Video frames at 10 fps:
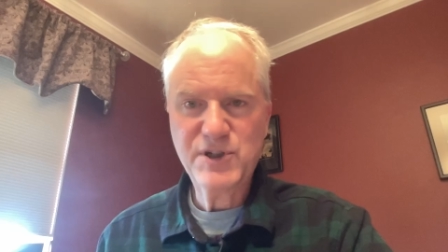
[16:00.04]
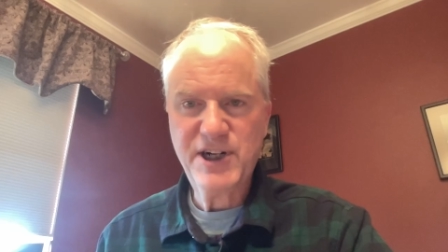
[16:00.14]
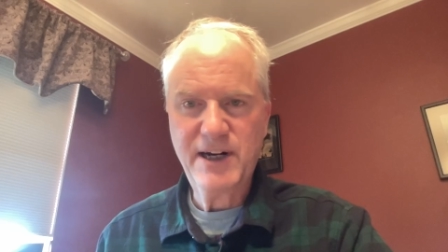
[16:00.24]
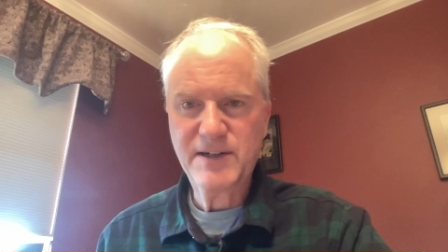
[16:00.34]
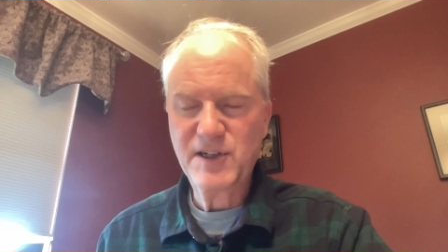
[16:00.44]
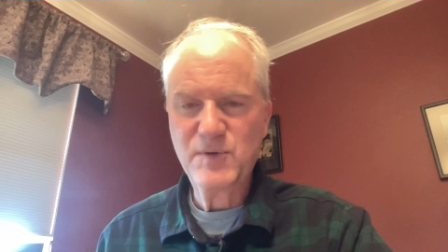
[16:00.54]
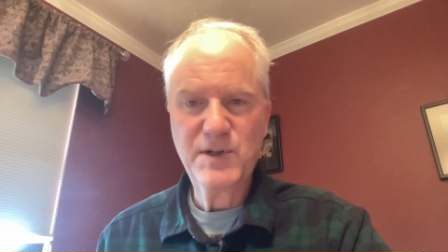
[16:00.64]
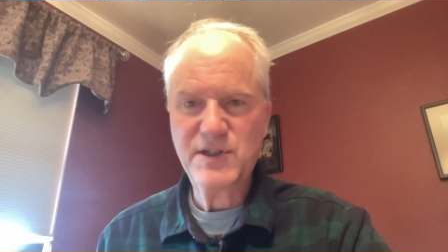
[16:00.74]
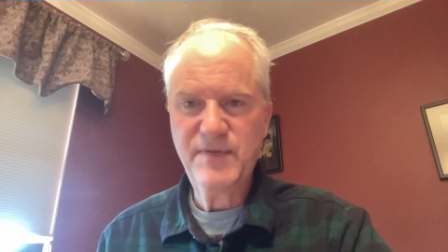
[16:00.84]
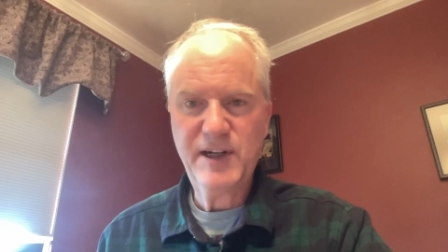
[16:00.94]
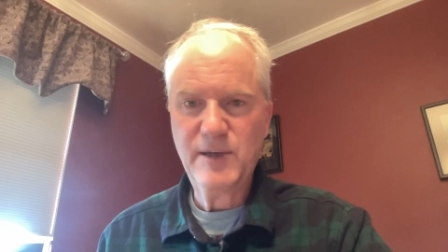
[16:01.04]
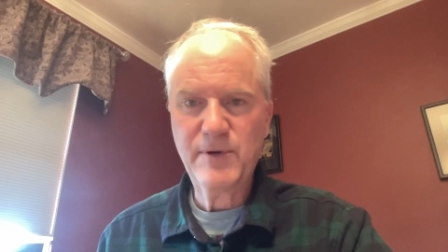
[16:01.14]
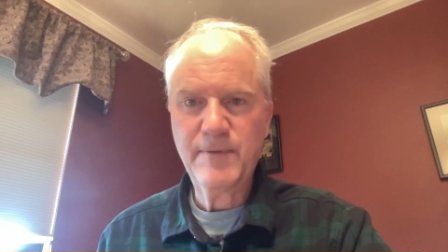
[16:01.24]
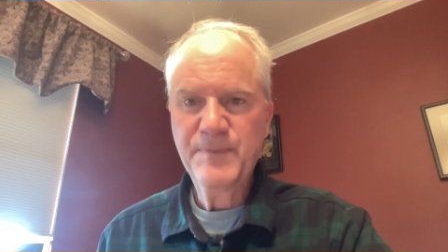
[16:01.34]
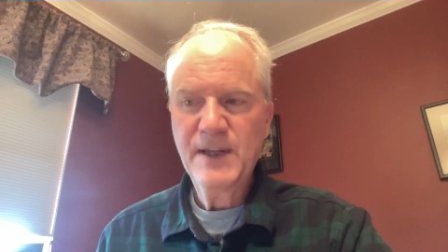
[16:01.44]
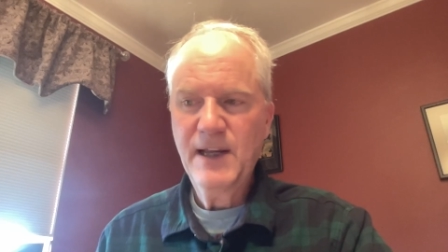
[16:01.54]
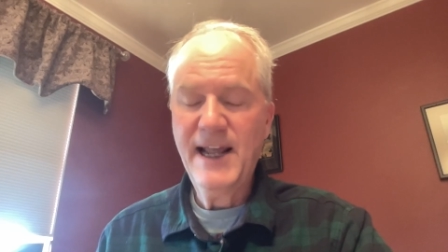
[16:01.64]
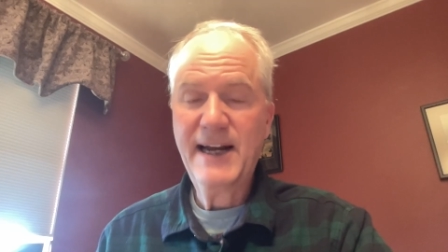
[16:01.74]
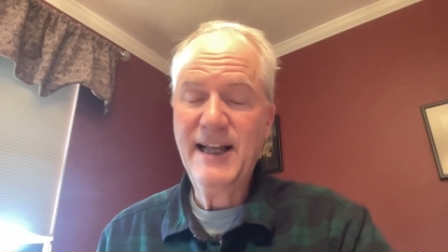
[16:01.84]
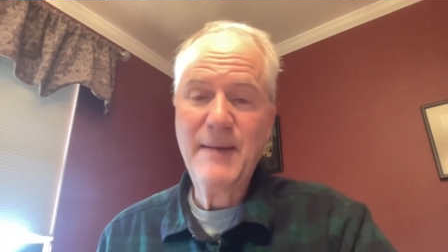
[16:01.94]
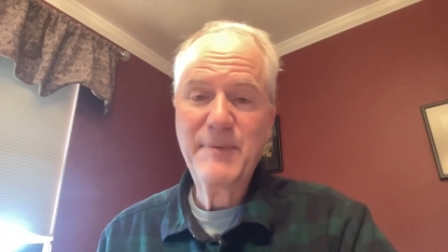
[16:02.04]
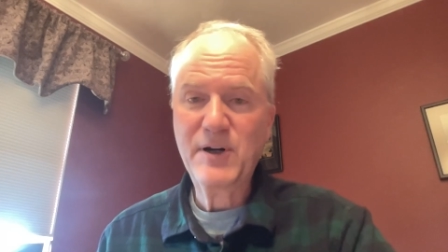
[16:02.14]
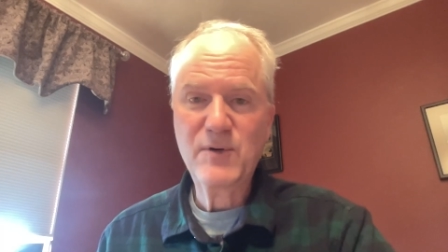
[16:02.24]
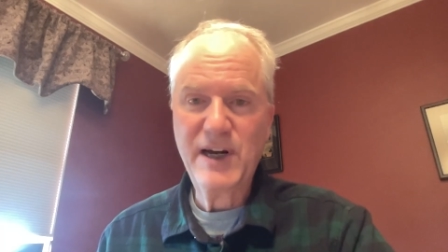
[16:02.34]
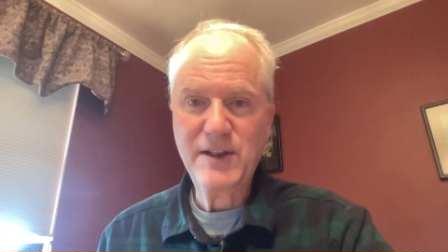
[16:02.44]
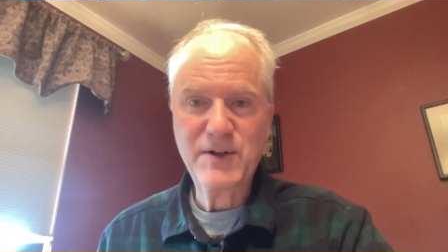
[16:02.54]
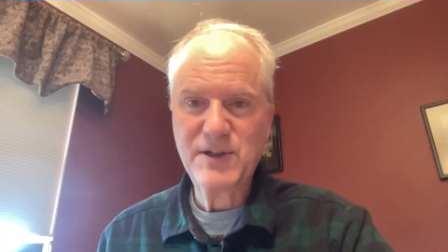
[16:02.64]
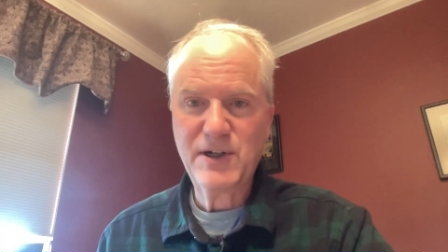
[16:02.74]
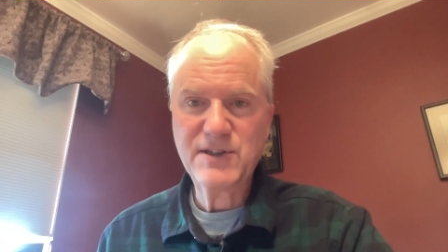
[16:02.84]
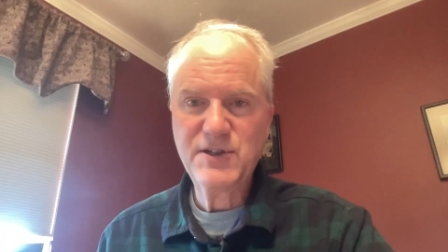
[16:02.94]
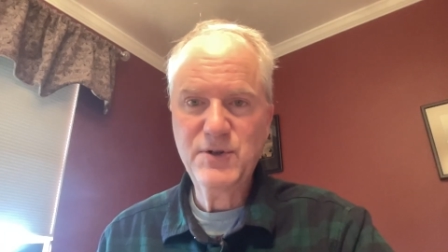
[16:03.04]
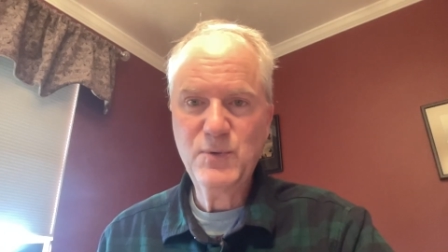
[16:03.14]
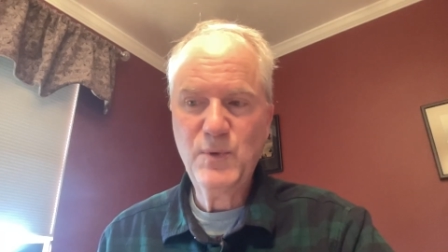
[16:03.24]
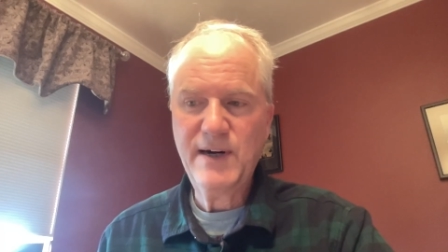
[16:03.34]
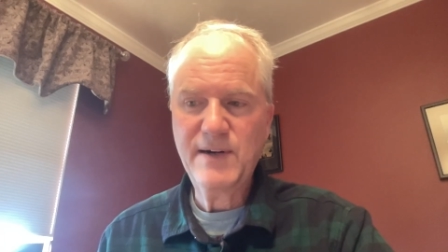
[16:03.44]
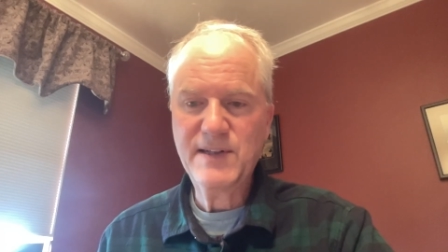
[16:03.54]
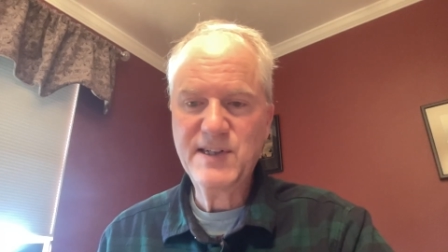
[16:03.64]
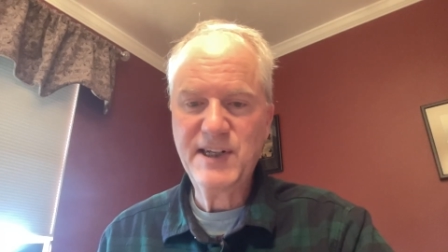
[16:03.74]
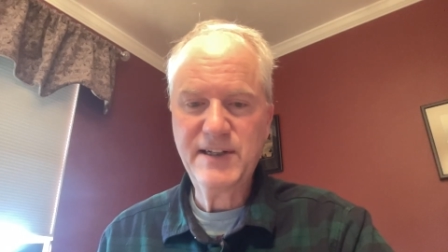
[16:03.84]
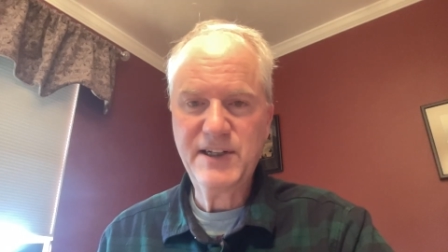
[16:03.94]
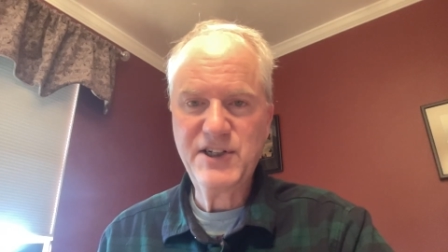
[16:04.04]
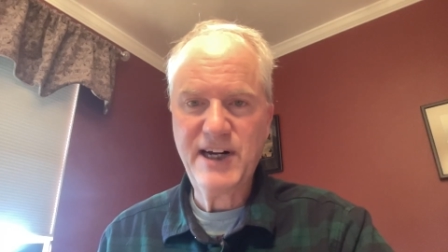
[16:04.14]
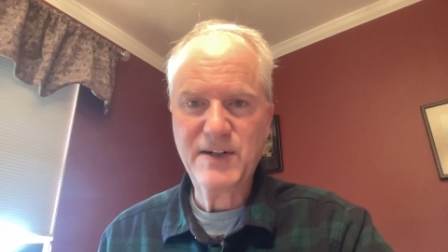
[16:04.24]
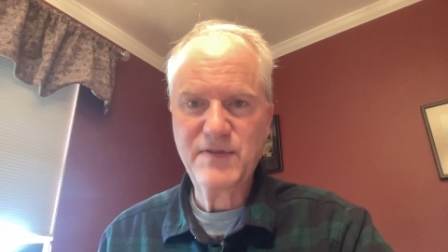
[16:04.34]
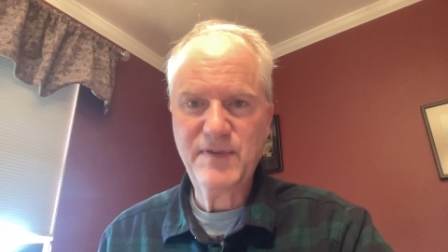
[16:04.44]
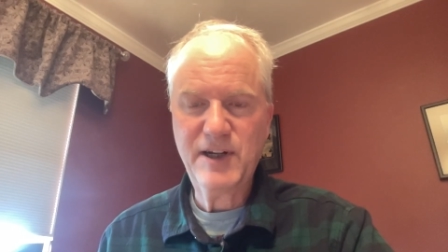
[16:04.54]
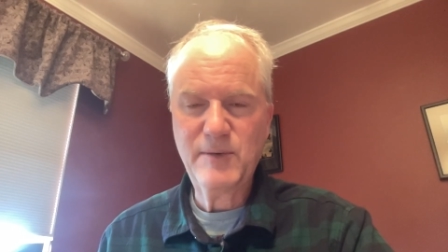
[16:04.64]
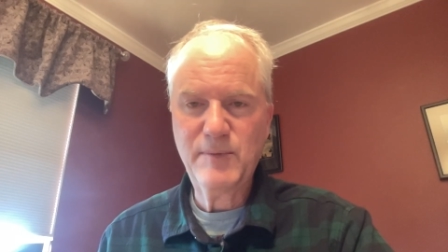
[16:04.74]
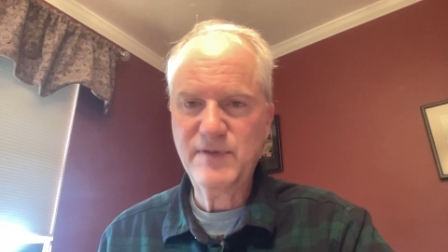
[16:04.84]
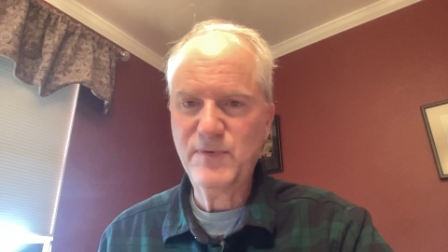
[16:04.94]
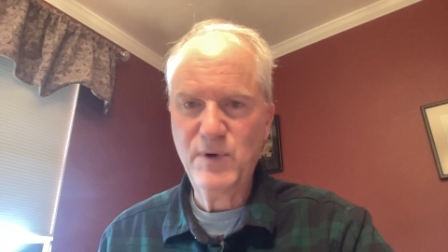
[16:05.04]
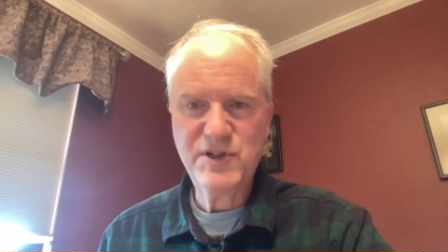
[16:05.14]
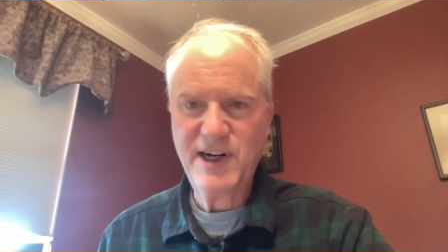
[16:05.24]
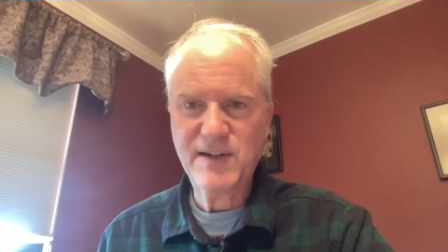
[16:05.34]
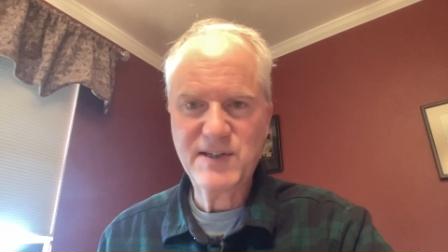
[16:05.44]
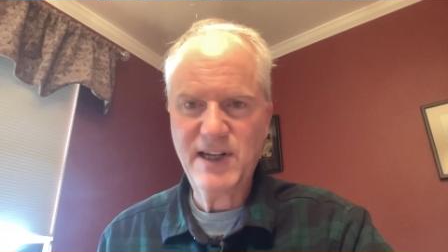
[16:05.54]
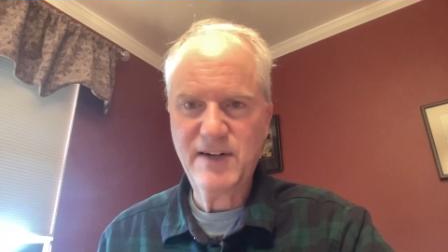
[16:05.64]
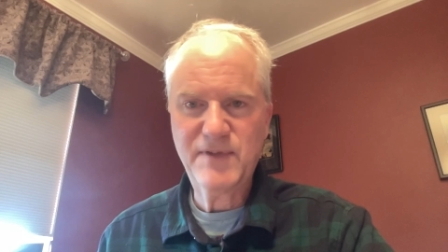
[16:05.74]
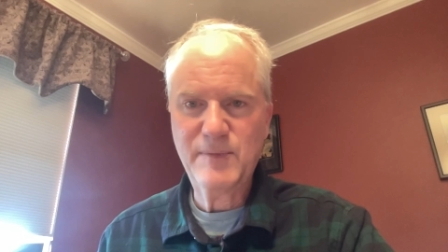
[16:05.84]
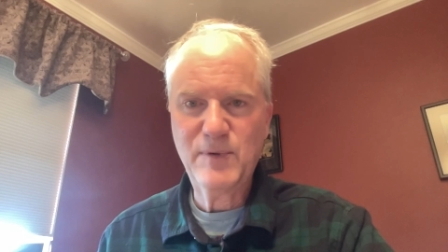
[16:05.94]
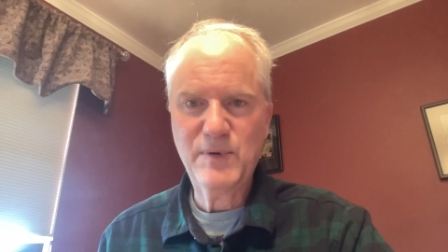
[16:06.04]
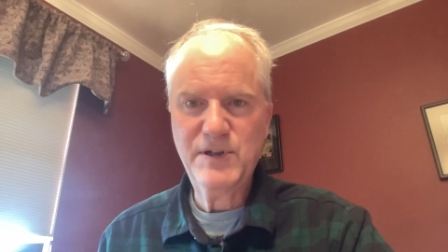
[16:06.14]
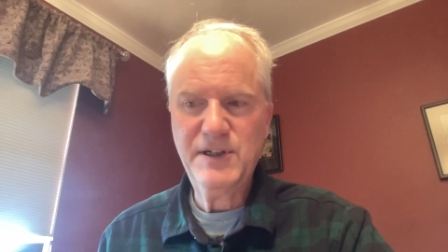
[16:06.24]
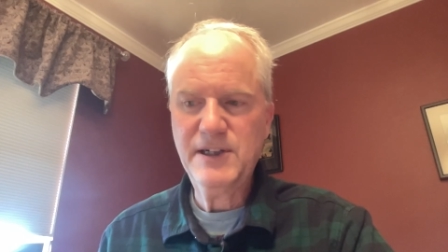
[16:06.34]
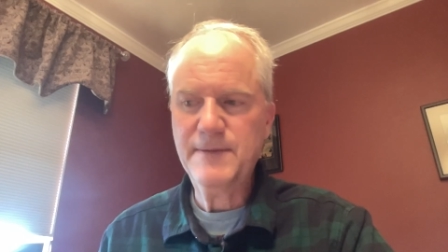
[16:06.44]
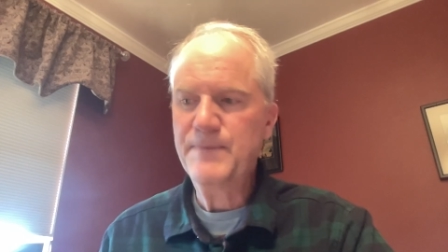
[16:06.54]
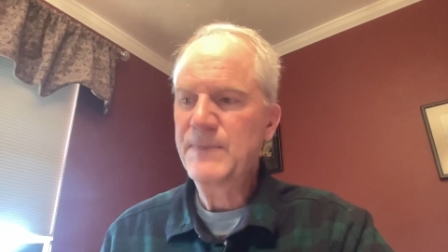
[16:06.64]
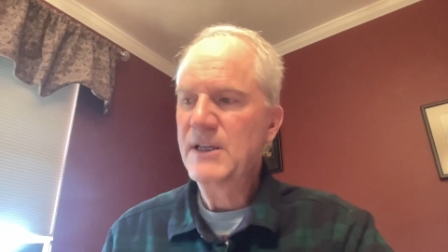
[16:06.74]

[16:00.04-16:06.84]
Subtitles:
channel. It just wasn't available. And that can happen on a regular call too, where the signaling channel is available, but the voice channel is not available when you need it.